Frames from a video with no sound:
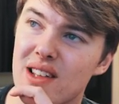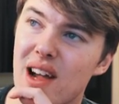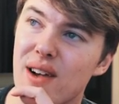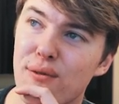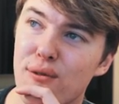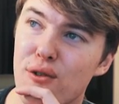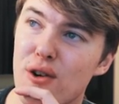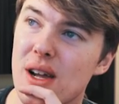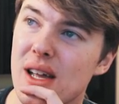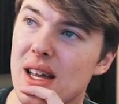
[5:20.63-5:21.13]
I
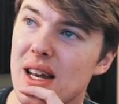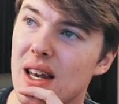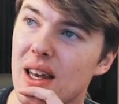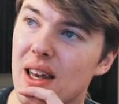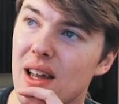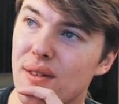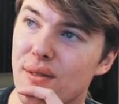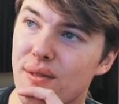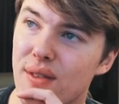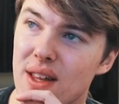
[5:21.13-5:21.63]
freaking
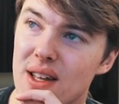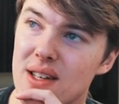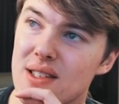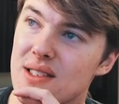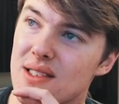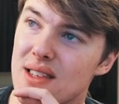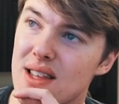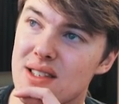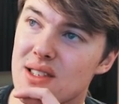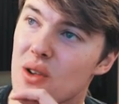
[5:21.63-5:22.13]
love
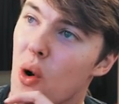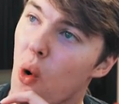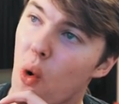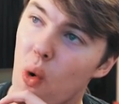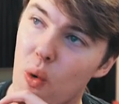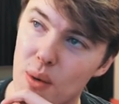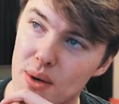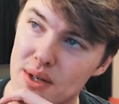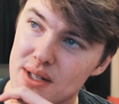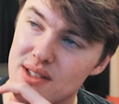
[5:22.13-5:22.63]
these. These are
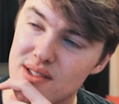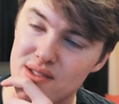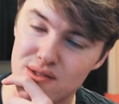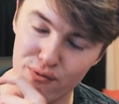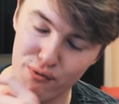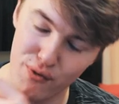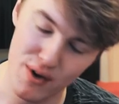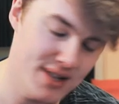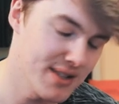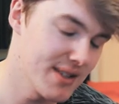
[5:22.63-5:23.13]
always
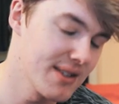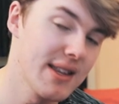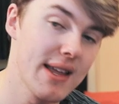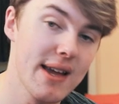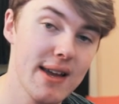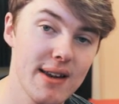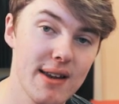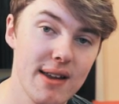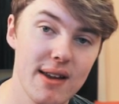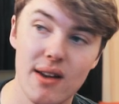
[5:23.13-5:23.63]

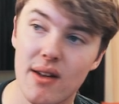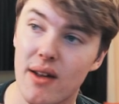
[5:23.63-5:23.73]
fascinating.